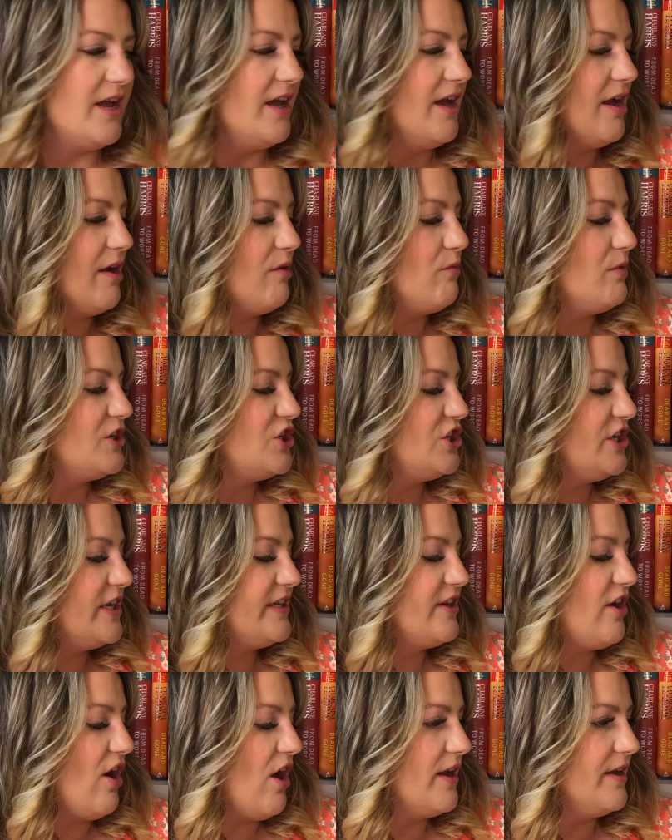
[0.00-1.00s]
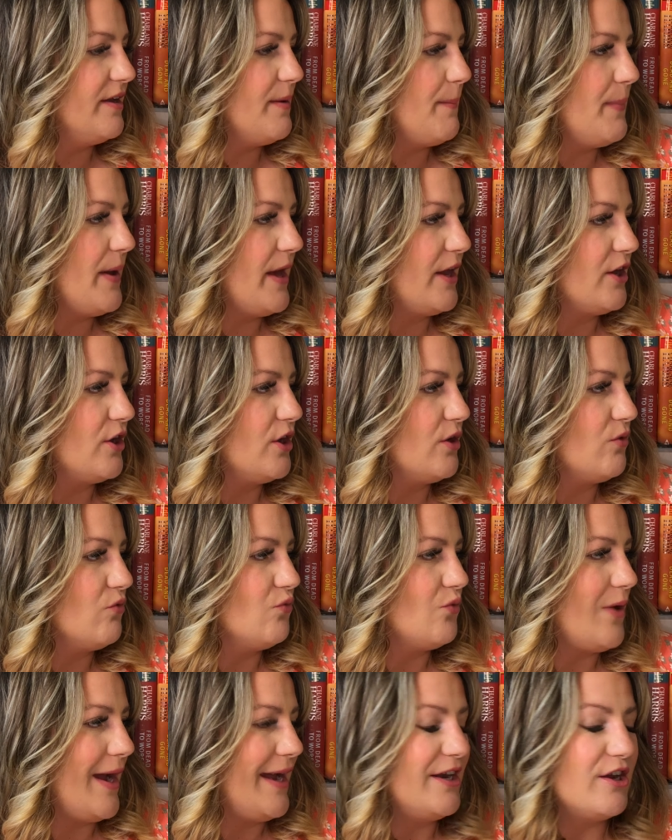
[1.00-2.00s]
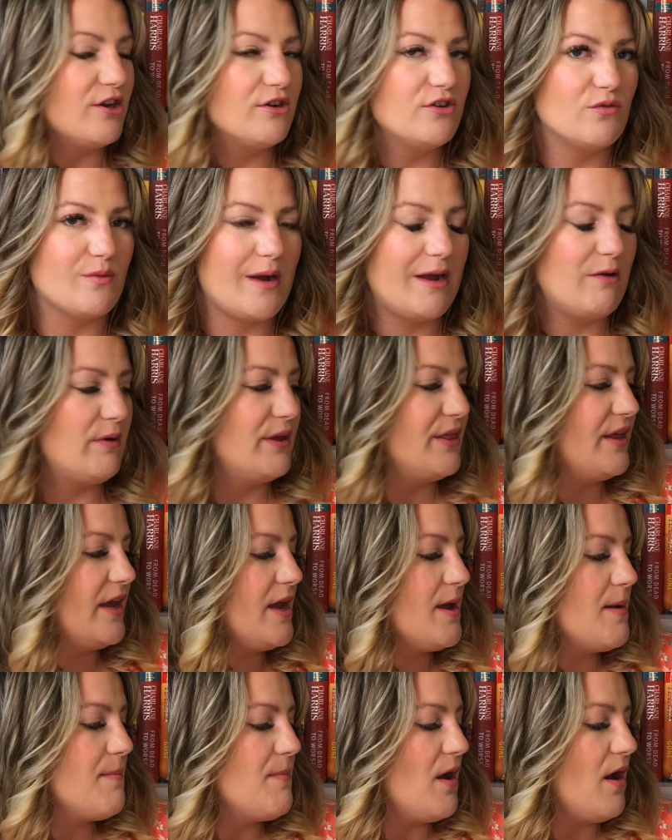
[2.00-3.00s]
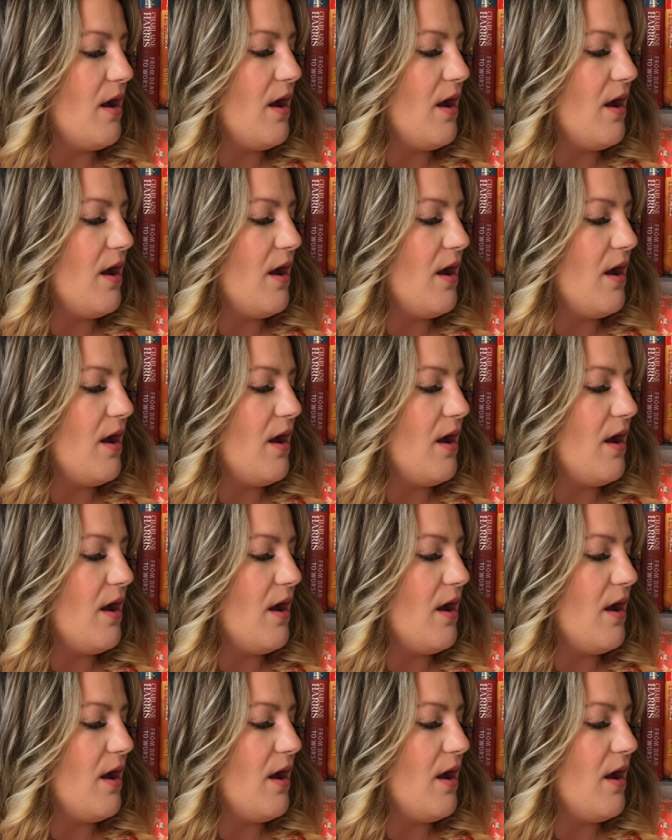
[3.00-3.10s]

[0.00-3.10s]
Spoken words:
I wish he had gotten a better writer to write with him.